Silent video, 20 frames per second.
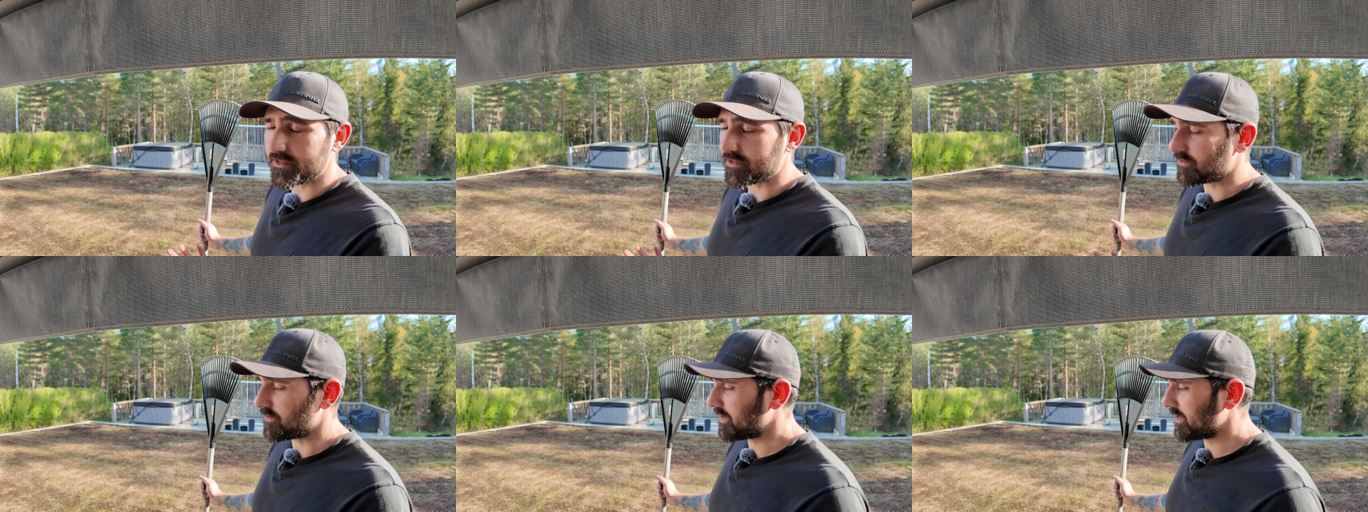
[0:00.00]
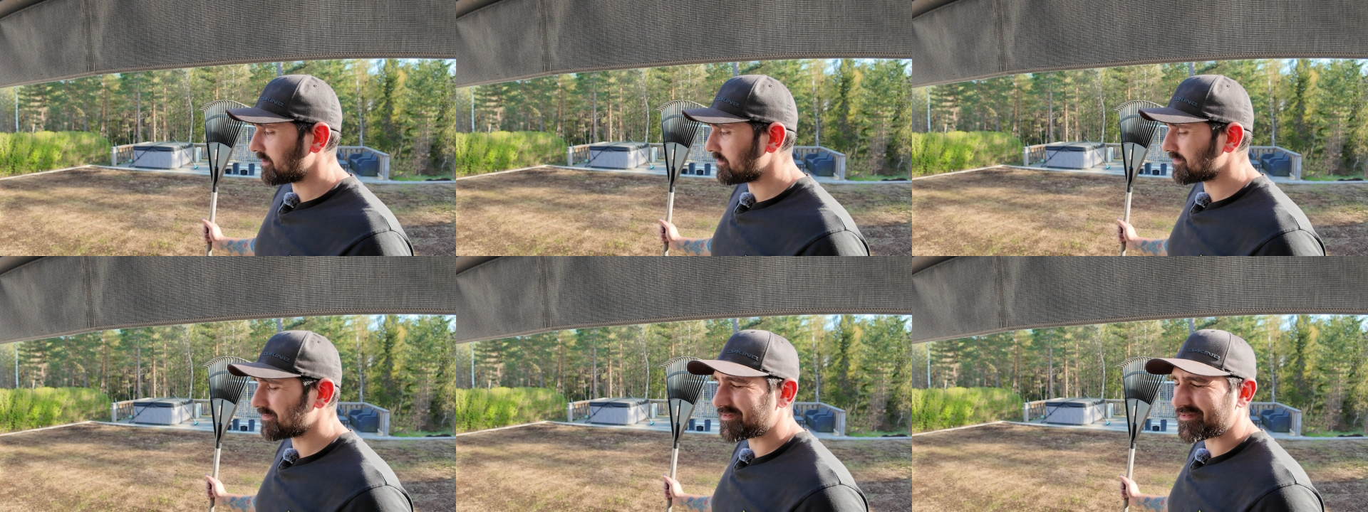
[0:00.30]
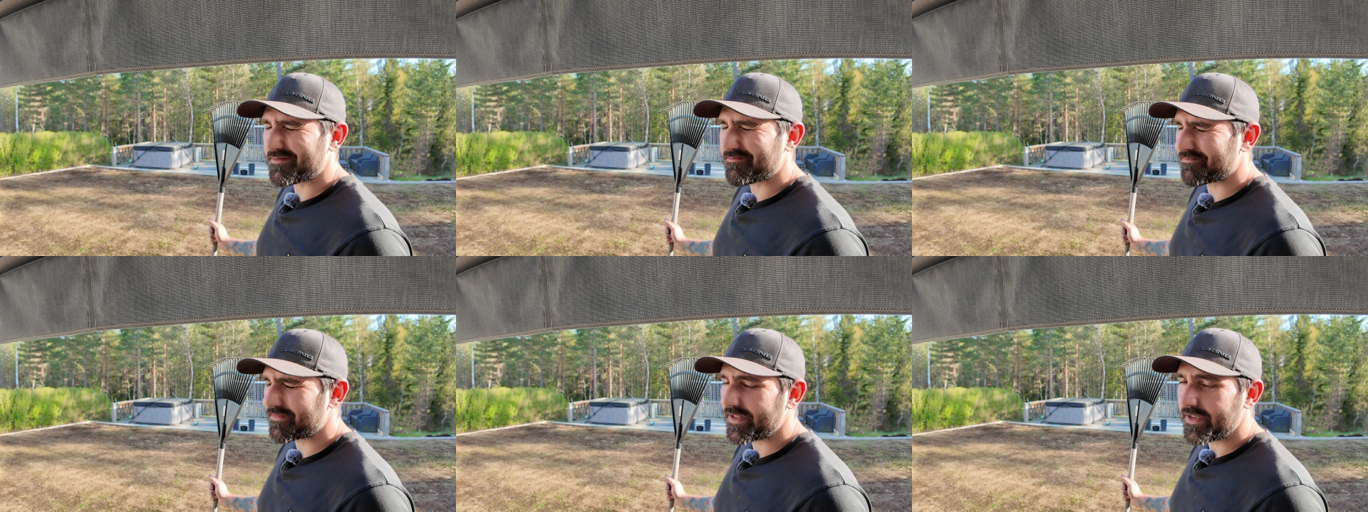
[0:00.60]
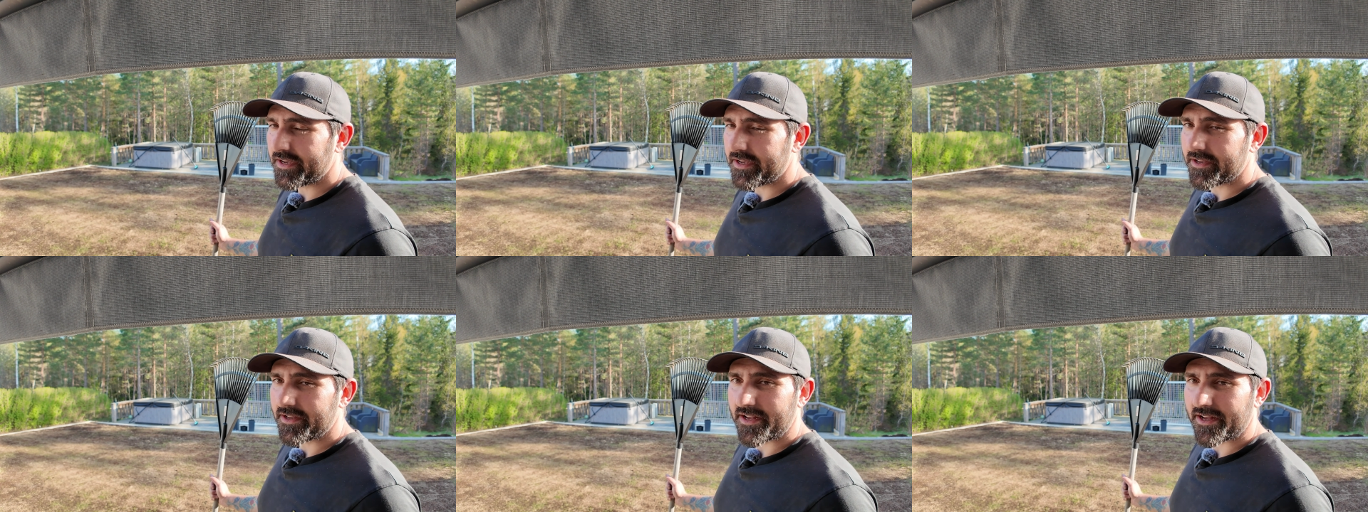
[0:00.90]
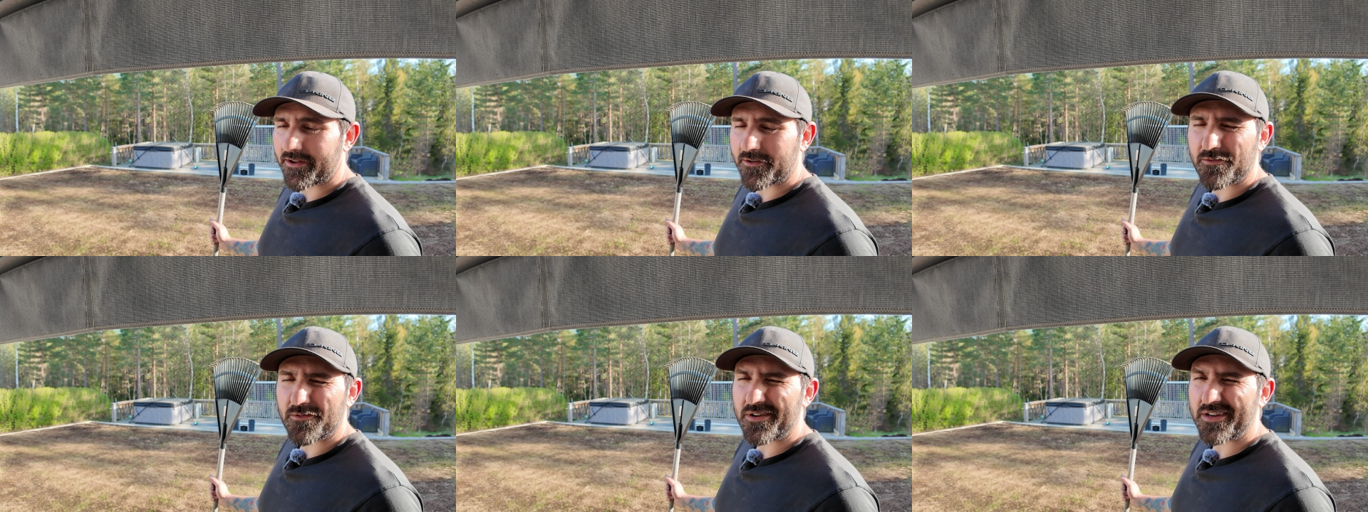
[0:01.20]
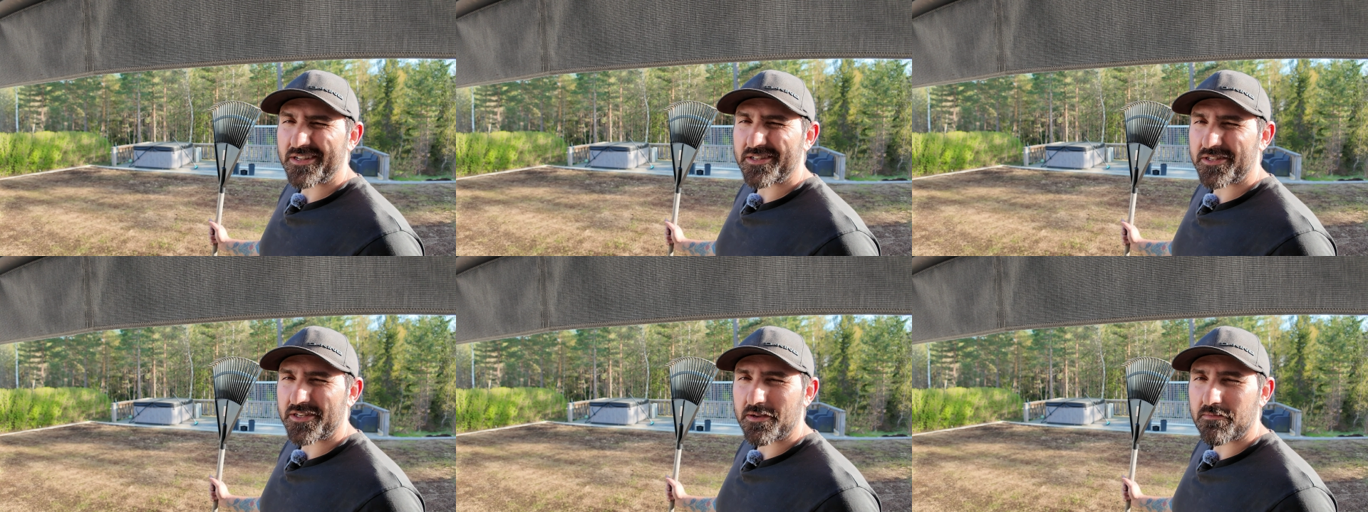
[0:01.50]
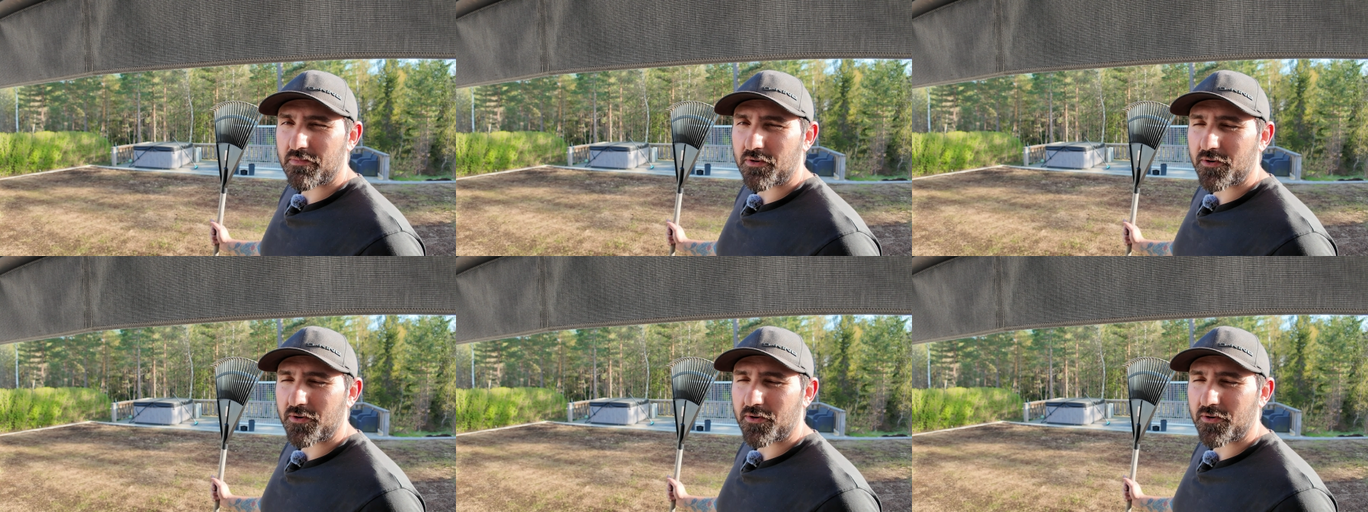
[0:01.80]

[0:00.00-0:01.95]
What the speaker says: So I don't really see a